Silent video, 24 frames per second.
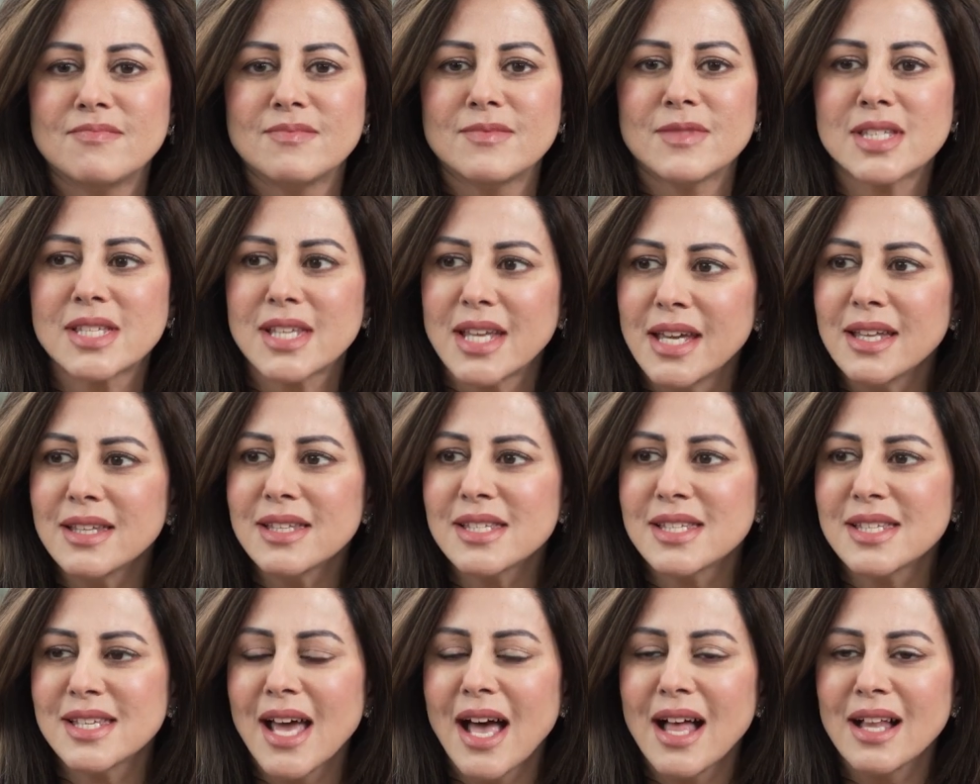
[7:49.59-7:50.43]
skin
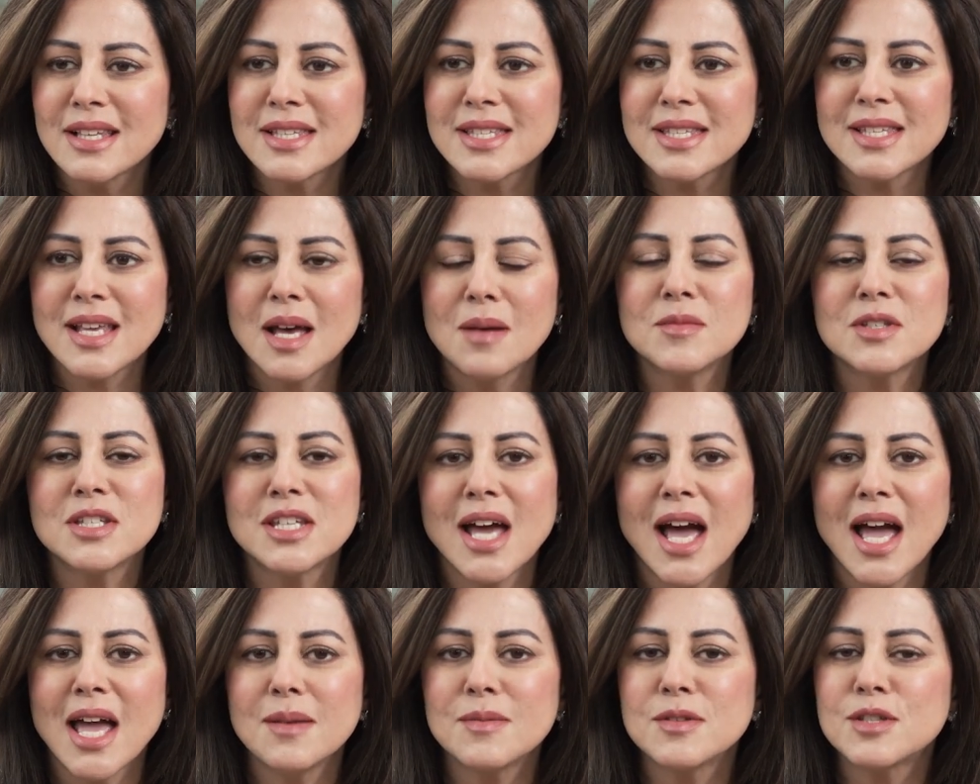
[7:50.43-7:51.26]
cells
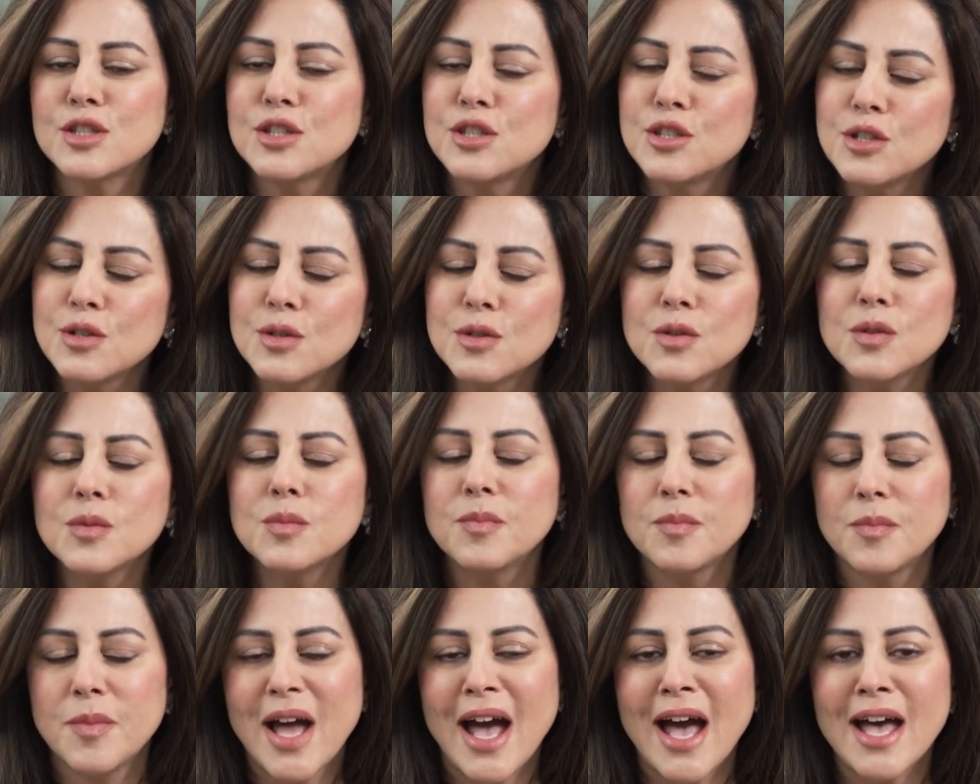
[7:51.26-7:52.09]
sometimes
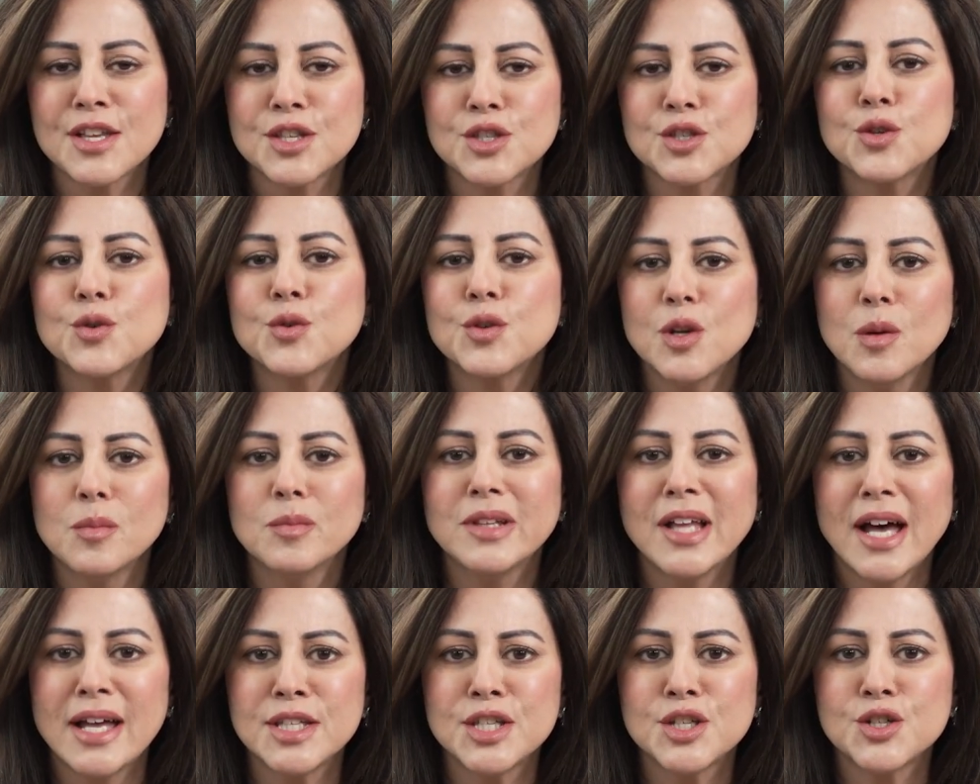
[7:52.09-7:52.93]
do pass through your
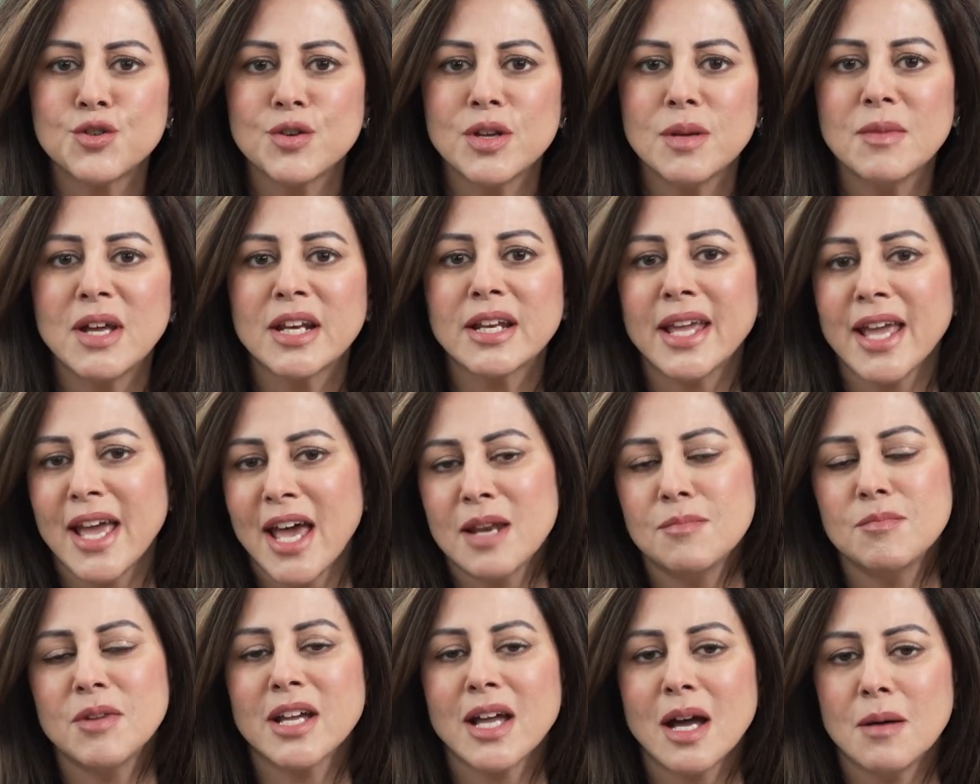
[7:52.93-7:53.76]
bloodstream and
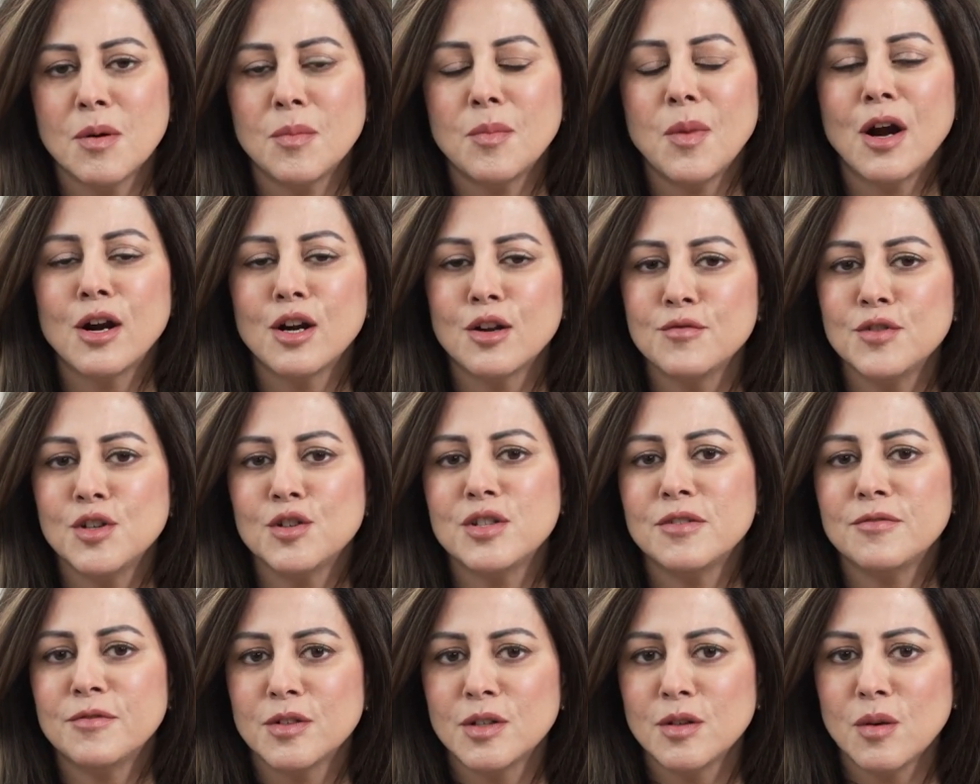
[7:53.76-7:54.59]
can become a part of your
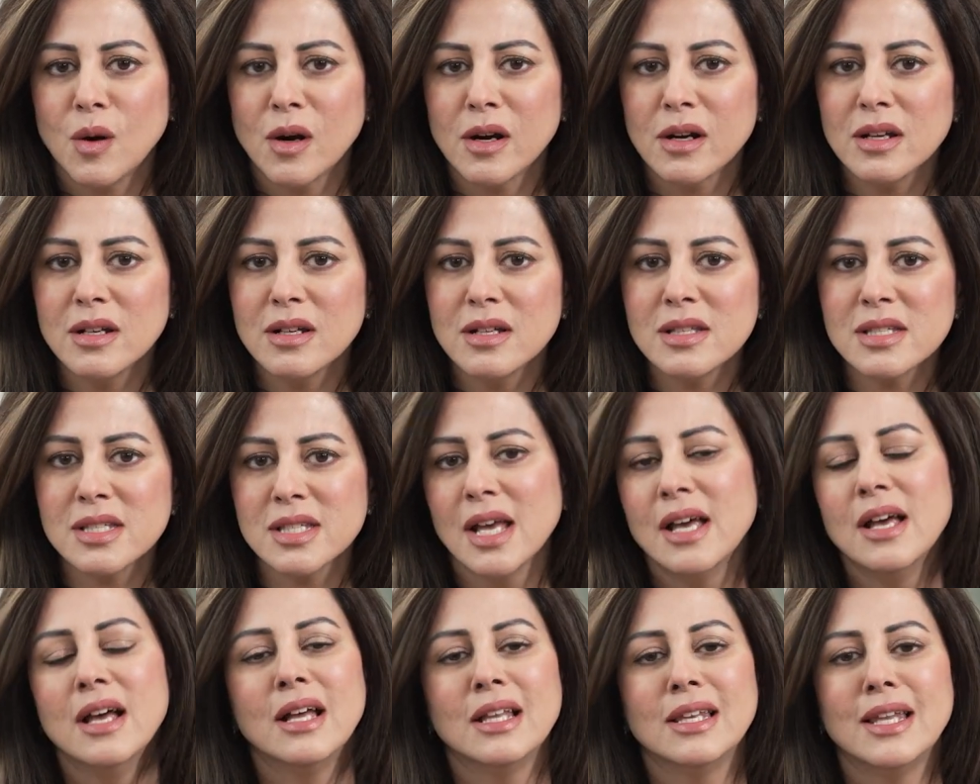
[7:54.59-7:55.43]
different
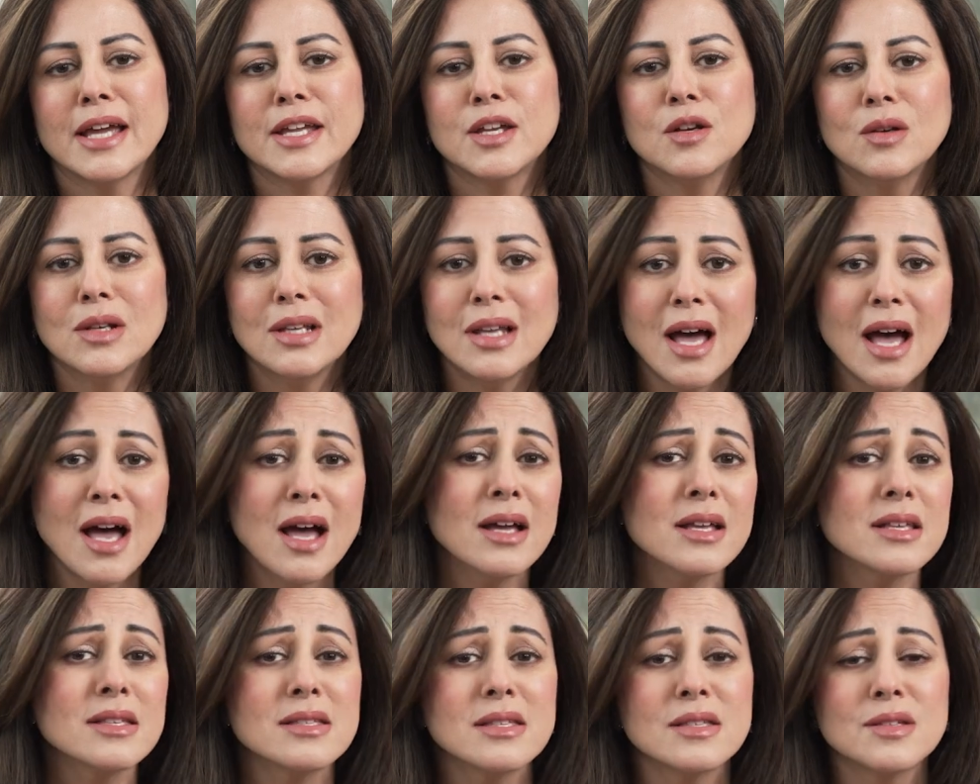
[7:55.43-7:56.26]
organs, like your
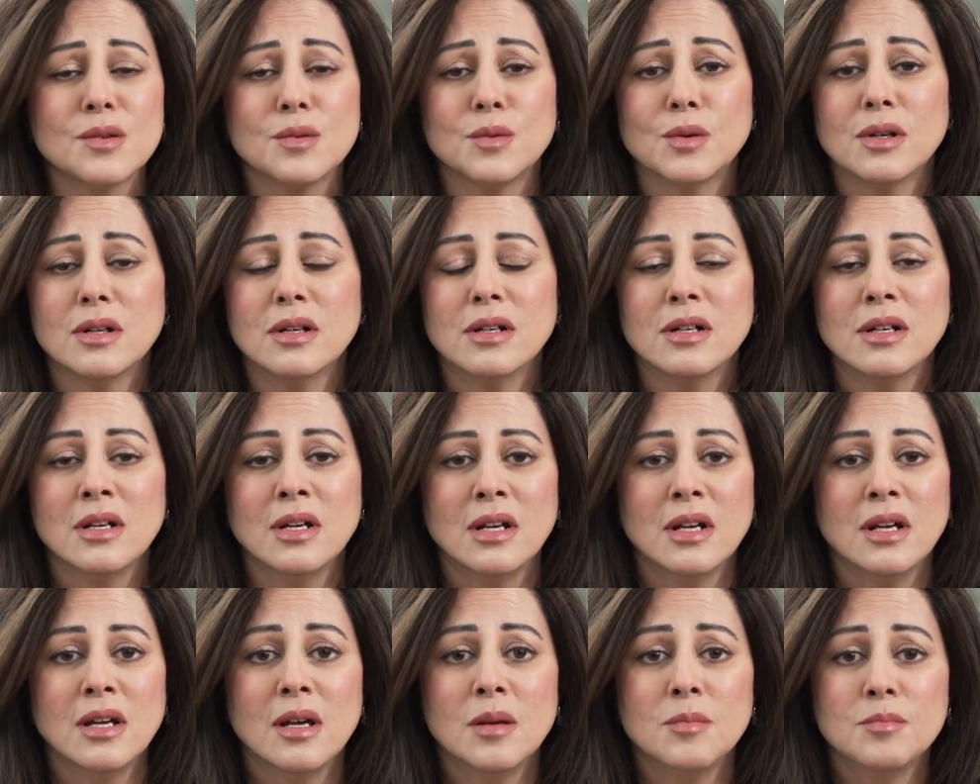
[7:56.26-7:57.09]
lungs, your
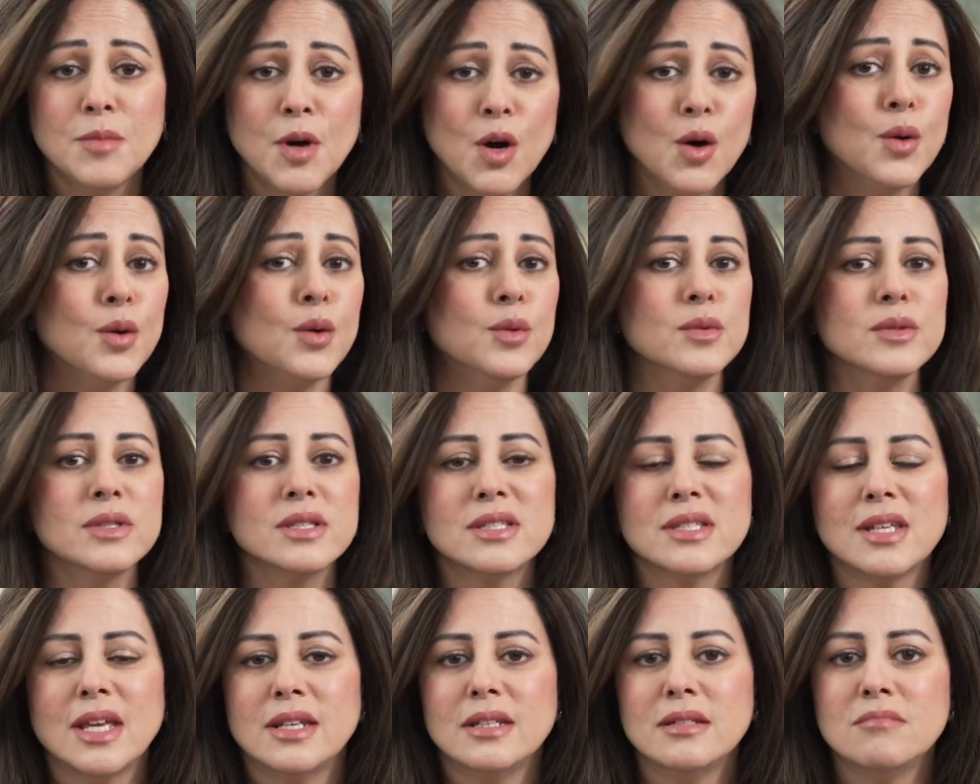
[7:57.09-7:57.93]

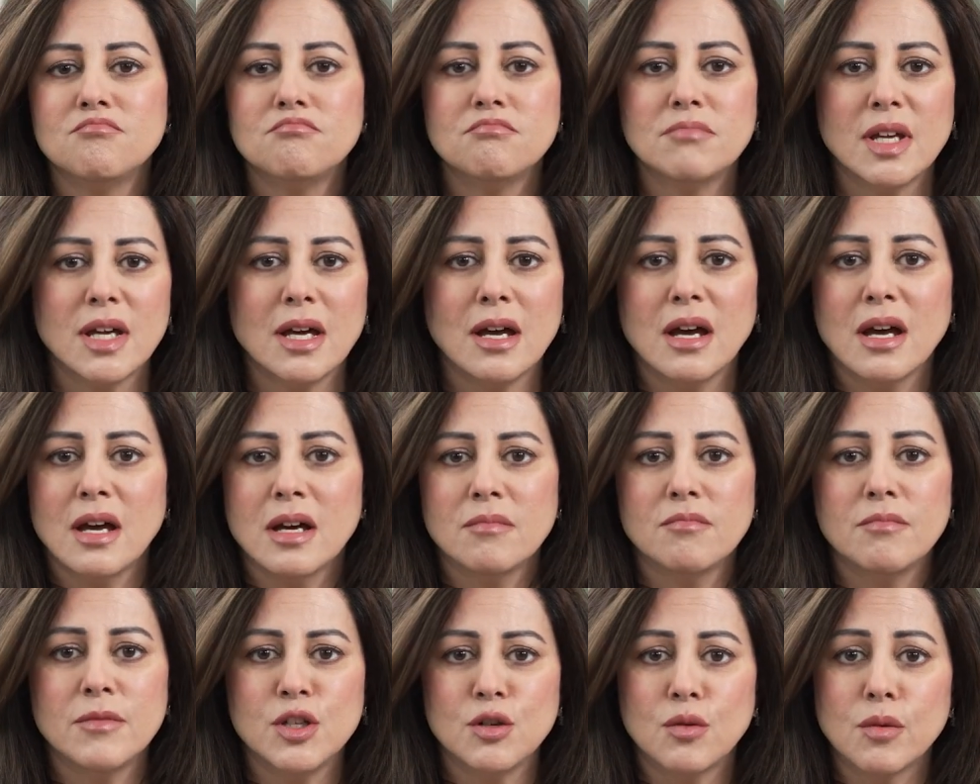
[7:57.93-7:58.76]
bones, and
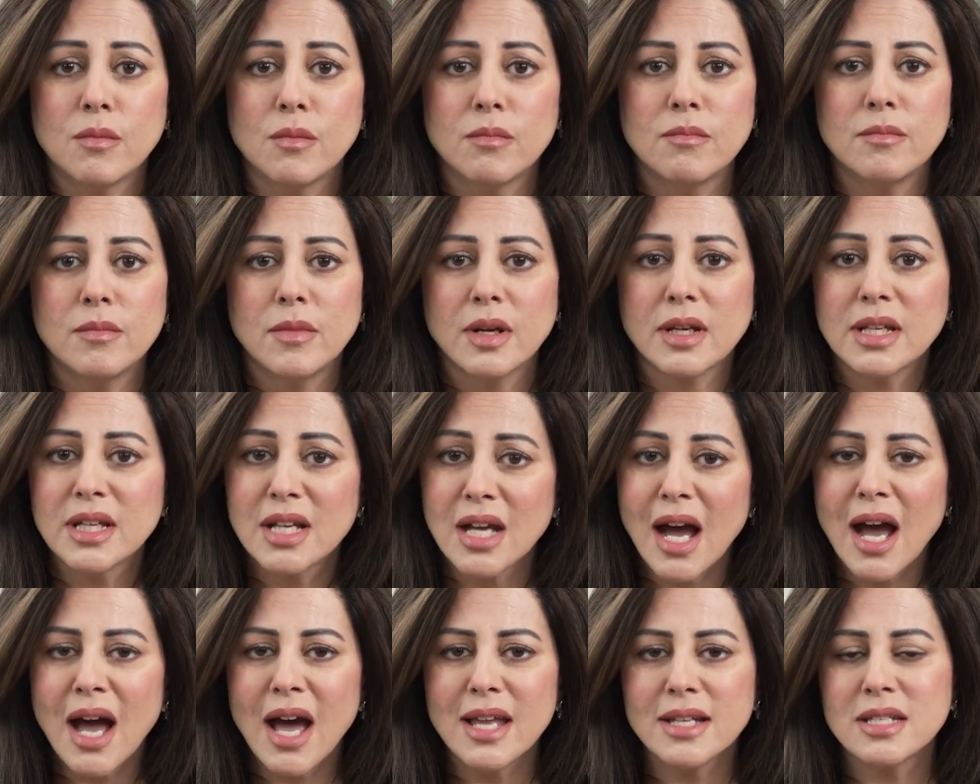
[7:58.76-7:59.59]
your
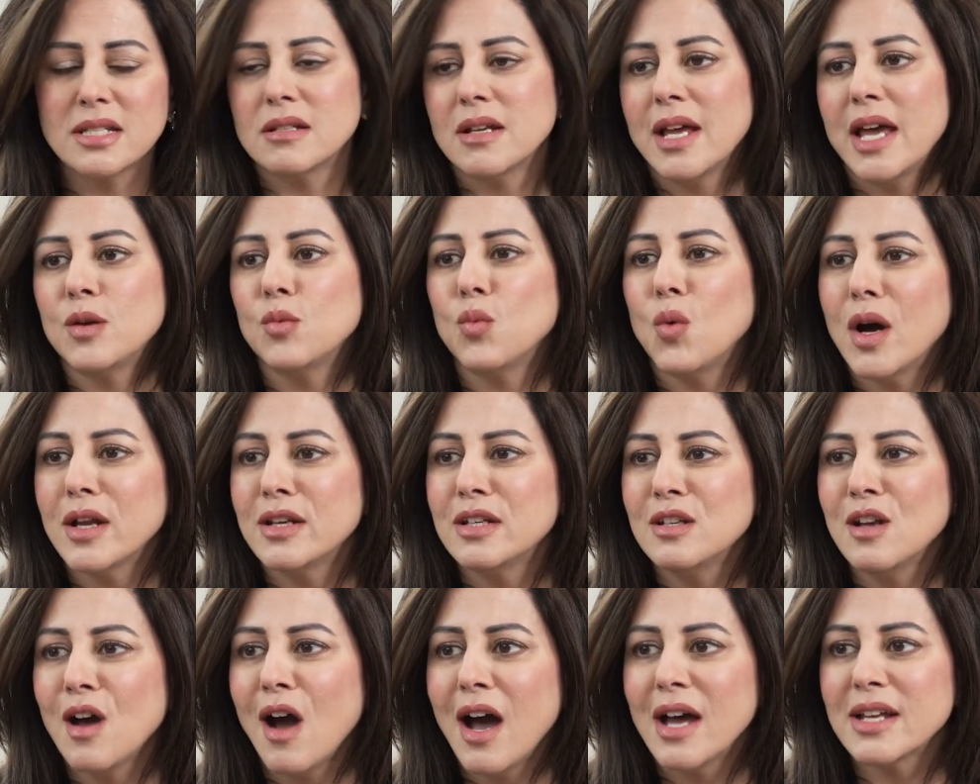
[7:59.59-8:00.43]
gut and
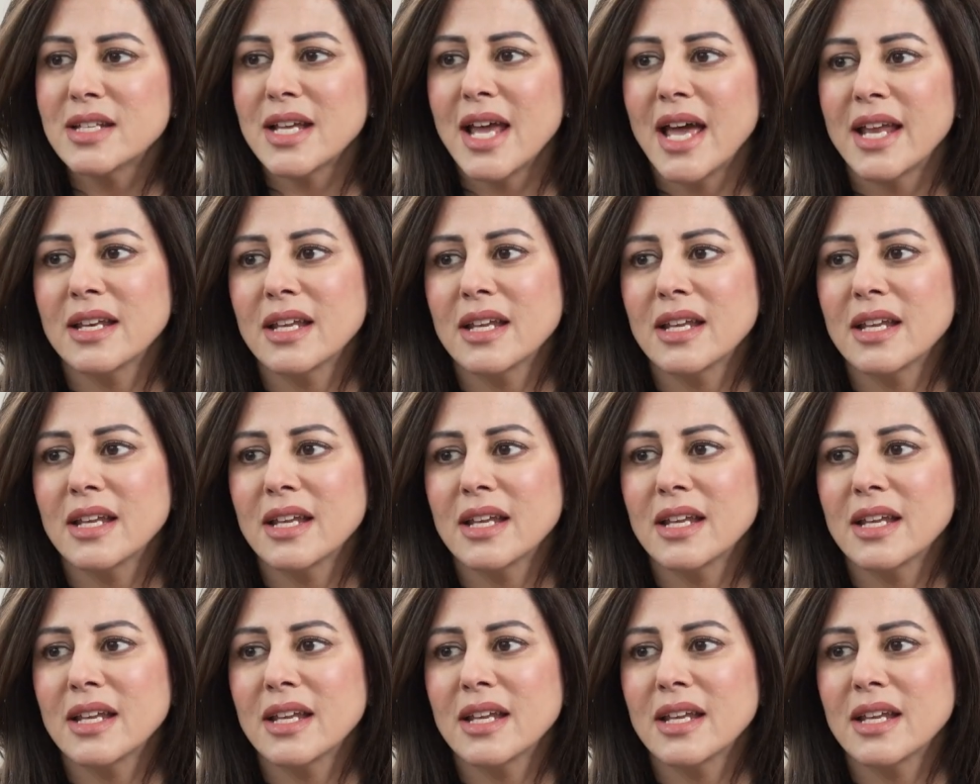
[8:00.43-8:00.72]
whatnot, and